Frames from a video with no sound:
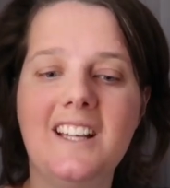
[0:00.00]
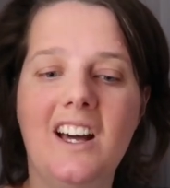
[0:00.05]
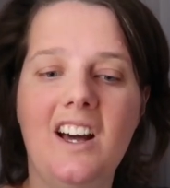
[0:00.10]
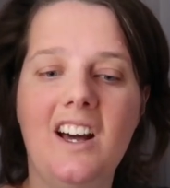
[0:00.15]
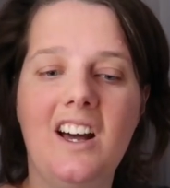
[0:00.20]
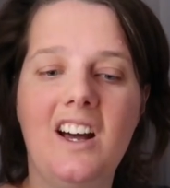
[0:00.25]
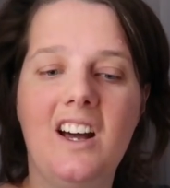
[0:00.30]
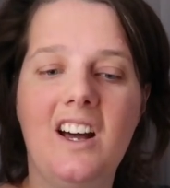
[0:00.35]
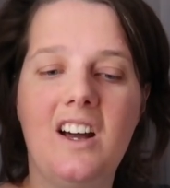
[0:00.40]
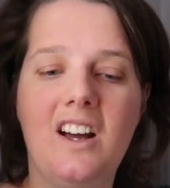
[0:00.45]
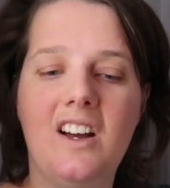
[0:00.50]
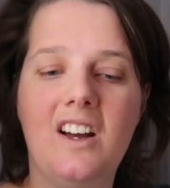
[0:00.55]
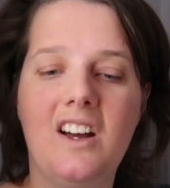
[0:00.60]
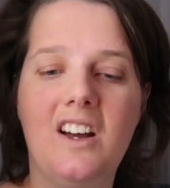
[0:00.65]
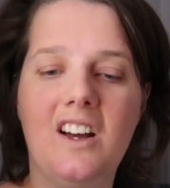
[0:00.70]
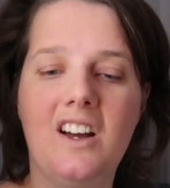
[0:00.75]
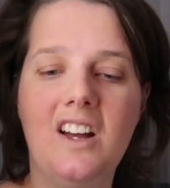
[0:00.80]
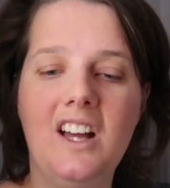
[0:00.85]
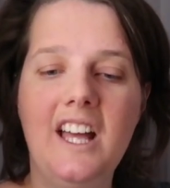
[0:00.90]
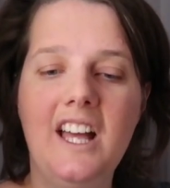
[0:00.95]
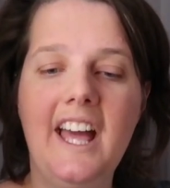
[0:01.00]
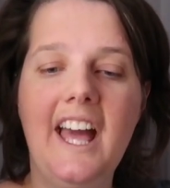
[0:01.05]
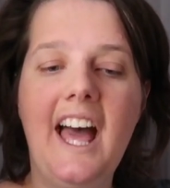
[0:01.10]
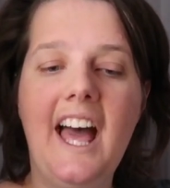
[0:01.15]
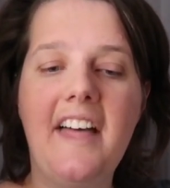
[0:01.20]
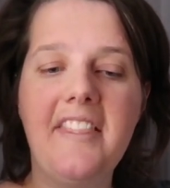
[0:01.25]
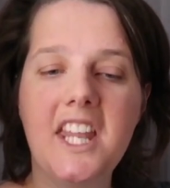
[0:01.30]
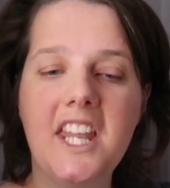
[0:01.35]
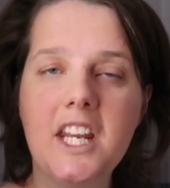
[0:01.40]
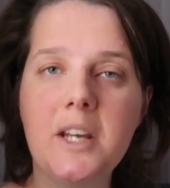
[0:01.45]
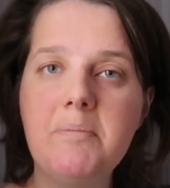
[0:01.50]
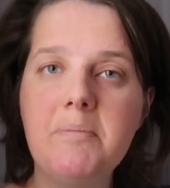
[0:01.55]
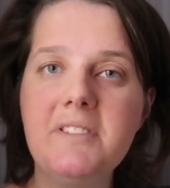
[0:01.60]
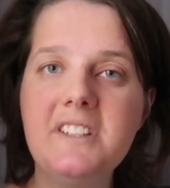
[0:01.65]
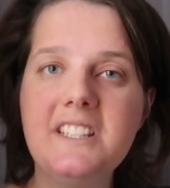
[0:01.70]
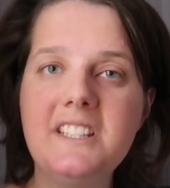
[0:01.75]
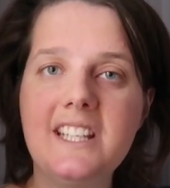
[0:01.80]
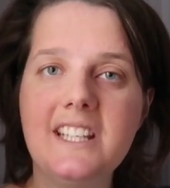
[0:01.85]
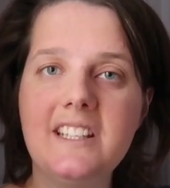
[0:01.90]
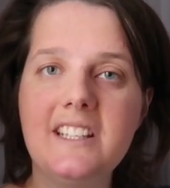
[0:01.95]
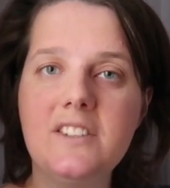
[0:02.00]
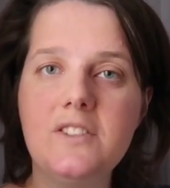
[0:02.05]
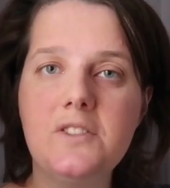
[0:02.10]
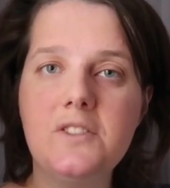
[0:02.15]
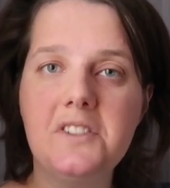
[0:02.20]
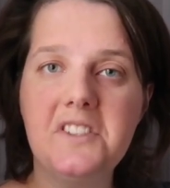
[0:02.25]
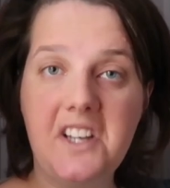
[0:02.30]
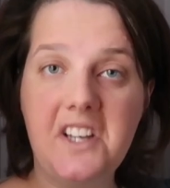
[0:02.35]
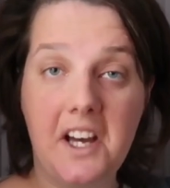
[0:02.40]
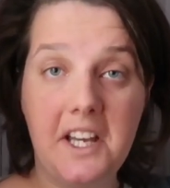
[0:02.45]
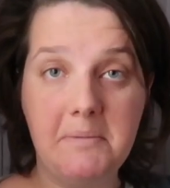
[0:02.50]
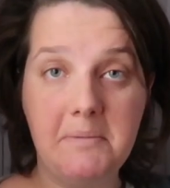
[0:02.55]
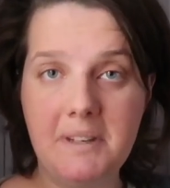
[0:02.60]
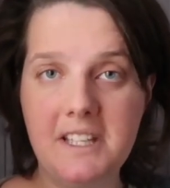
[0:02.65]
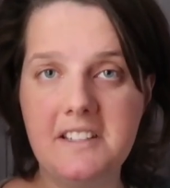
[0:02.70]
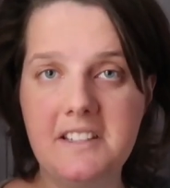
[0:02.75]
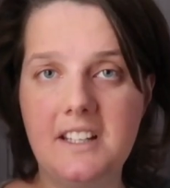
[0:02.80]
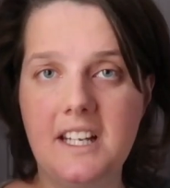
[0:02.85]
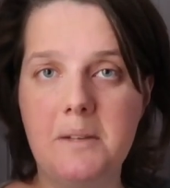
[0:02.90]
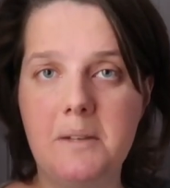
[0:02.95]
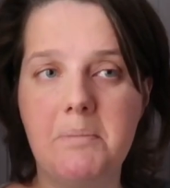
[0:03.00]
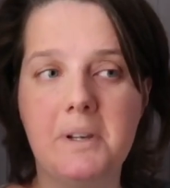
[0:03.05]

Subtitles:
then I proceeded to dye immediately,